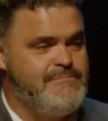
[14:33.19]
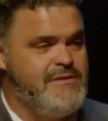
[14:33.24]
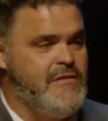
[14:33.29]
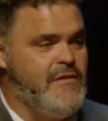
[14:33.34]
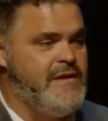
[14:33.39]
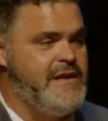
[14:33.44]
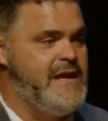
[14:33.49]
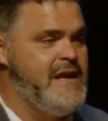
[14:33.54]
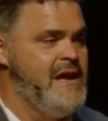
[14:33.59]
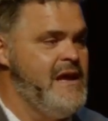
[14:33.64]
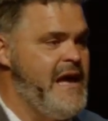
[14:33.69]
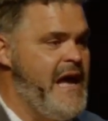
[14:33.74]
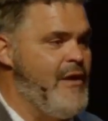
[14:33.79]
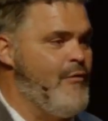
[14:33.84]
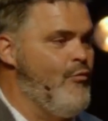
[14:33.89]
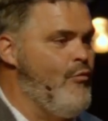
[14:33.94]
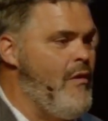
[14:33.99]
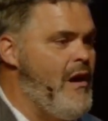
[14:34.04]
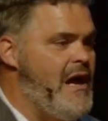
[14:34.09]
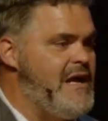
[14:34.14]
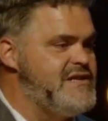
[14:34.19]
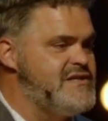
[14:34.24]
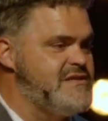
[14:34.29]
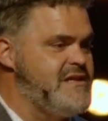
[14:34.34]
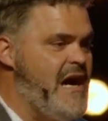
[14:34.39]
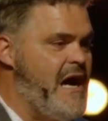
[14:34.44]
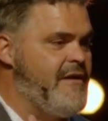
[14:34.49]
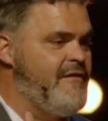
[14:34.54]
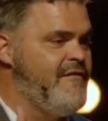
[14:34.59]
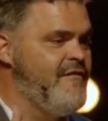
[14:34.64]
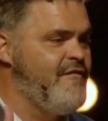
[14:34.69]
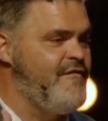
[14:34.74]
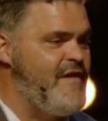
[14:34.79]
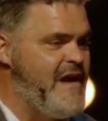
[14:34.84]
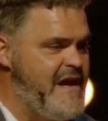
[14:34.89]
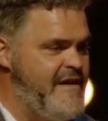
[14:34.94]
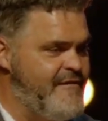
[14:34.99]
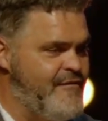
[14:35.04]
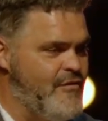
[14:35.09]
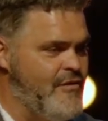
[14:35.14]
responsibility and watch God
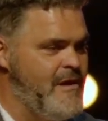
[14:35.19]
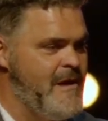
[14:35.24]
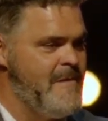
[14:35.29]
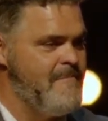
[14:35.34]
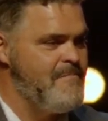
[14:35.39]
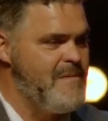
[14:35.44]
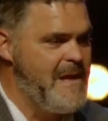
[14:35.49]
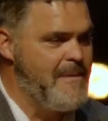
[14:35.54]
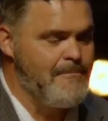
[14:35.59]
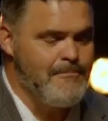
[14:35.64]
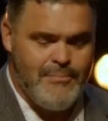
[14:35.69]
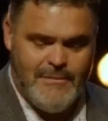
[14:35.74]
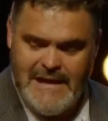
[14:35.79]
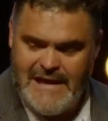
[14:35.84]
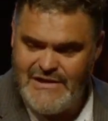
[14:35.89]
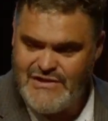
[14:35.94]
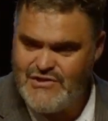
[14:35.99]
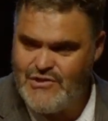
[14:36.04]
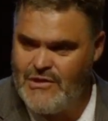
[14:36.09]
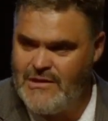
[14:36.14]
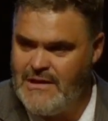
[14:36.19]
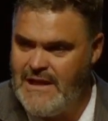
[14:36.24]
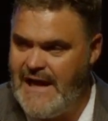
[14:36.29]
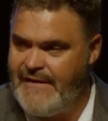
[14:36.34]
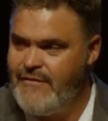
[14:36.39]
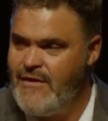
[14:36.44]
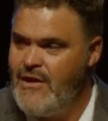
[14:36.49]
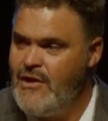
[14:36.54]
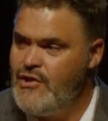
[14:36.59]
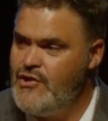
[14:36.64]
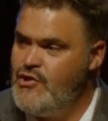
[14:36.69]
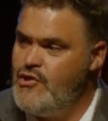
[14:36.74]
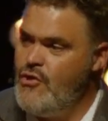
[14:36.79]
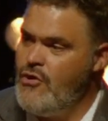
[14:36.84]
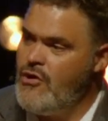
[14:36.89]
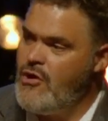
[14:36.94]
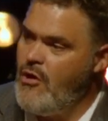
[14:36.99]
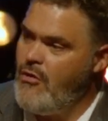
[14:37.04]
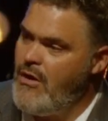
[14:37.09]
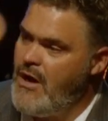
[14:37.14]
favor and bless your life.
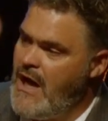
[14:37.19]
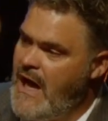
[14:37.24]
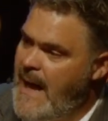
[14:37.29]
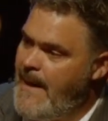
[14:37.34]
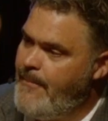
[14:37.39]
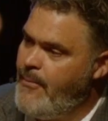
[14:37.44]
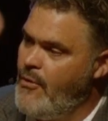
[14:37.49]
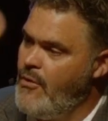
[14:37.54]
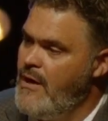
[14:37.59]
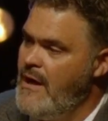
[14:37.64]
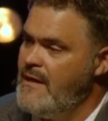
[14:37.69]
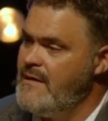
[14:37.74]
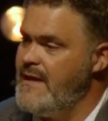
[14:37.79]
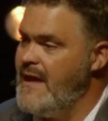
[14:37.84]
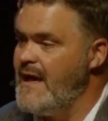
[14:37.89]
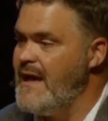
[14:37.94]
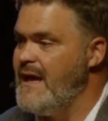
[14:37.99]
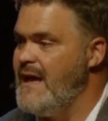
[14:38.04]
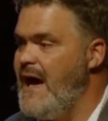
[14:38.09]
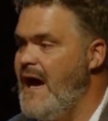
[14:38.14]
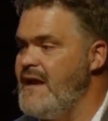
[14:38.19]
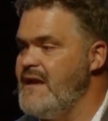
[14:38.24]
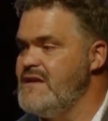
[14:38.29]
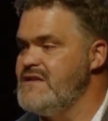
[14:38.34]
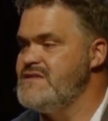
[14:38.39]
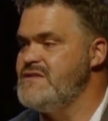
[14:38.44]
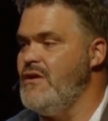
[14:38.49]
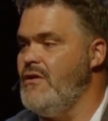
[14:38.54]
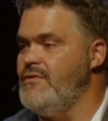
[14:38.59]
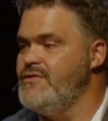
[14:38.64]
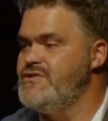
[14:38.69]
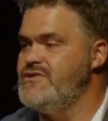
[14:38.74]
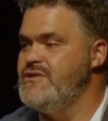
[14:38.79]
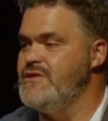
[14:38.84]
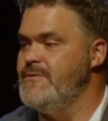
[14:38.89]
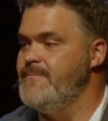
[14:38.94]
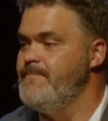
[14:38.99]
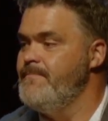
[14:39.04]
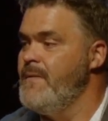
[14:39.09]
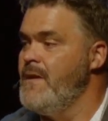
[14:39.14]
You go humble, let God exalt
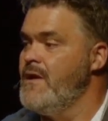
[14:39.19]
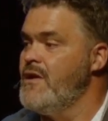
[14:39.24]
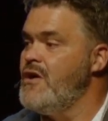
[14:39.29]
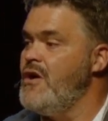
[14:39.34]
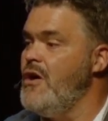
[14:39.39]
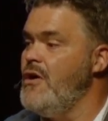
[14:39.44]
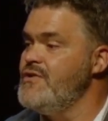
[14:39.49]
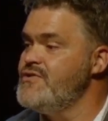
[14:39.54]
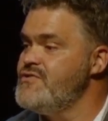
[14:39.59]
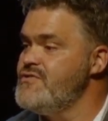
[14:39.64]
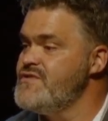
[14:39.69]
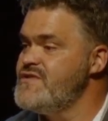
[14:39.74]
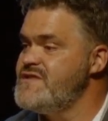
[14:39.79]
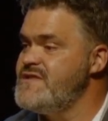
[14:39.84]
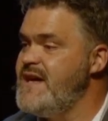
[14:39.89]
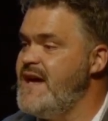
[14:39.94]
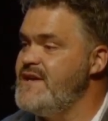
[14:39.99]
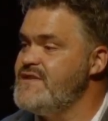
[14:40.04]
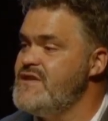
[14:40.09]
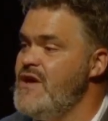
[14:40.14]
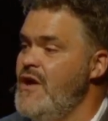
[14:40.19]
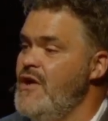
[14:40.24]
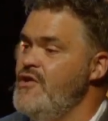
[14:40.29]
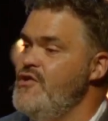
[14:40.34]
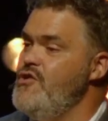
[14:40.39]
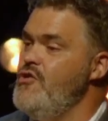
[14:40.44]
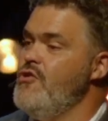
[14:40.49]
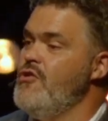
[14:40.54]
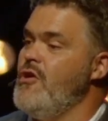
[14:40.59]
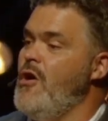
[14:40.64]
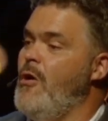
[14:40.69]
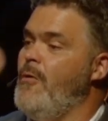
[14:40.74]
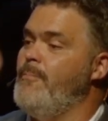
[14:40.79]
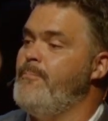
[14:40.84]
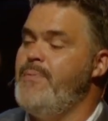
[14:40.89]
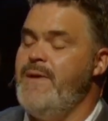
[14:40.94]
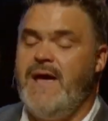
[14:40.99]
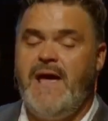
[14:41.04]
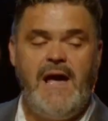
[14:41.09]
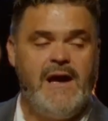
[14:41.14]
you. Culture says you go
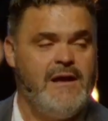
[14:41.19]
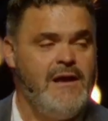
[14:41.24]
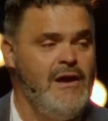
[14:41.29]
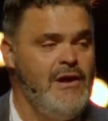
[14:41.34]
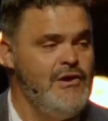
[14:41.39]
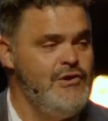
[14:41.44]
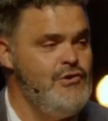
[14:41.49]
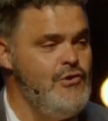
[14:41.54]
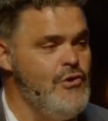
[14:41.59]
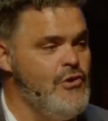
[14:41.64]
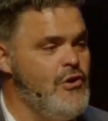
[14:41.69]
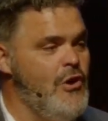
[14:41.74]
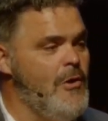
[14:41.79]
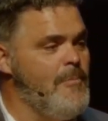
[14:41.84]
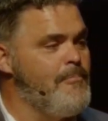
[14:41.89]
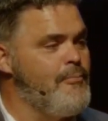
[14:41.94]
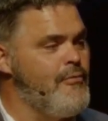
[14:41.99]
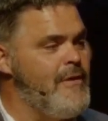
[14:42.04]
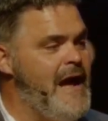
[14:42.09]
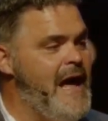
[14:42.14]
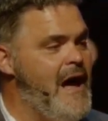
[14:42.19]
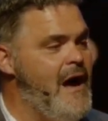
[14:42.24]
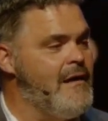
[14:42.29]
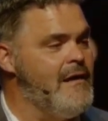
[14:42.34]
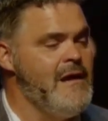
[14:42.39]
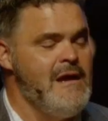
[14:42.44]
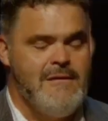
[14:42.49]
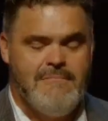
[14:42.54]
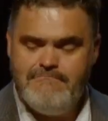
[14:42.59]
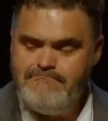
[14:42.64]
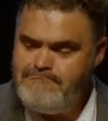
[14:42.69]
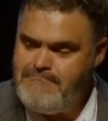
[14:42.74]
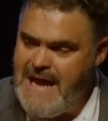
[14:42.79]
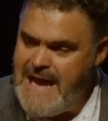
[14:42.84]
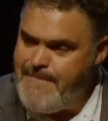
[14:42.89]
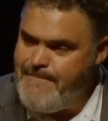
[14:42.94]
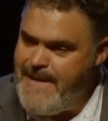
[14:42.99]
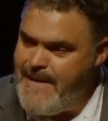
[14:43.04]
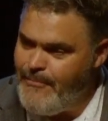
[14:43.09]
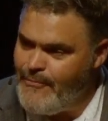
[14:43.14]
big, you go proud,
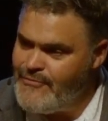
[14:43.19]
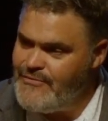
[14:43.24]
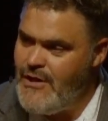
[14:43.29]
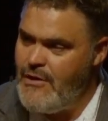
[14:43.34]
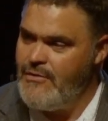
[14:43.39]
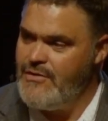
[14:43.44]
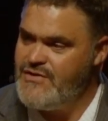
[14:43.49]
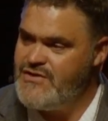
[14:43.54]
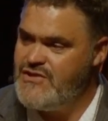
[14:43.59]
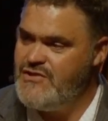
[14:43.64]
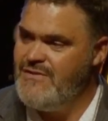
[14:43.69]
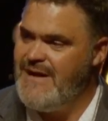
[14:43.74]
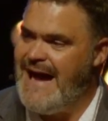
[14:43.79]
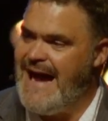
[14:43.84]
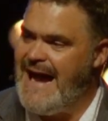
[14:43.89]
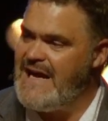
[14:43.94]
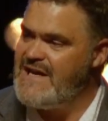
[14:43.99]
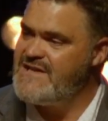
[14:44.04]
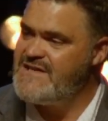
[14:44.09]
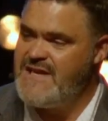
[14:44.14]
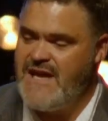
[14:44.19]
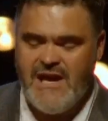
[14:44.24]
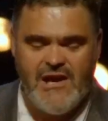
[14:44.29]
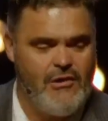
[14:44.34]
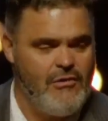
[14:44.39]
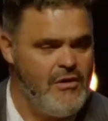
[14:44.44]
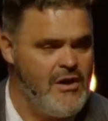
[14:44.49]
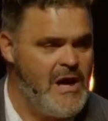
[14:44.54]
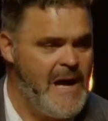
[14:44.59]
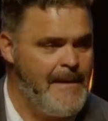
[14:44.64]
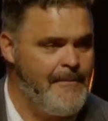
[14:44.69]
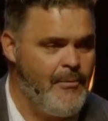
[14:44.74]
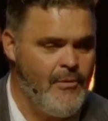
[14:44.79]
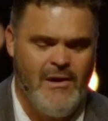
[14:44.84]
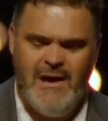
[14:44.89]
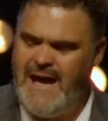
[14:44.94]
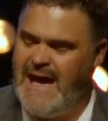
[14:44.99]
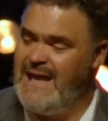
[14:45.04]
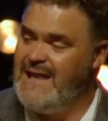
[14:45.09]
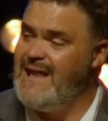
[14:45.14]
make people notice you. I say go humble
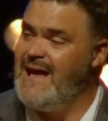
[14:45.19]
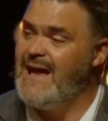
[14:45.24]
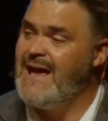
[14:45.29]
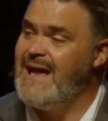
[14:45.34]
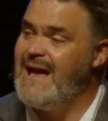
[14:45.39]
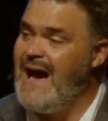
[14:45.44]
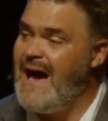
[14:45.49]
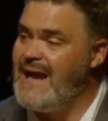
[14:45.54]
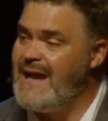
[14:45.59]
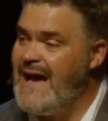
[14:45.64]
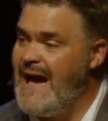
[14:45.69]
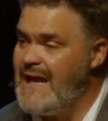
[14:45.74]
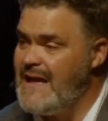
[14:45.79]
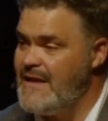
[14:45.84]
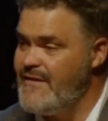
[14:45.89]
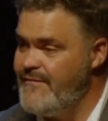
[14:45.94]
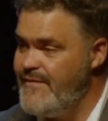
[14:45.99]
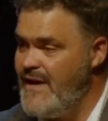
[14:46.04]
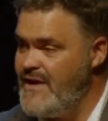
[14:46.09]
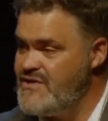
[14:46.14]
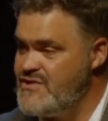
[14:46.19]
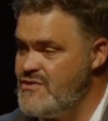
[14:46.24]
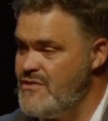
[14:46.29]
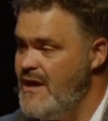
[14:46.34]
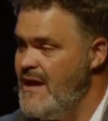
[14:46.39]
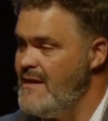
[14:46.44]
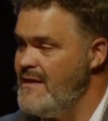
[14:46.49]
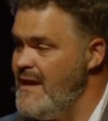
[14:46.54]
and let God elevate you.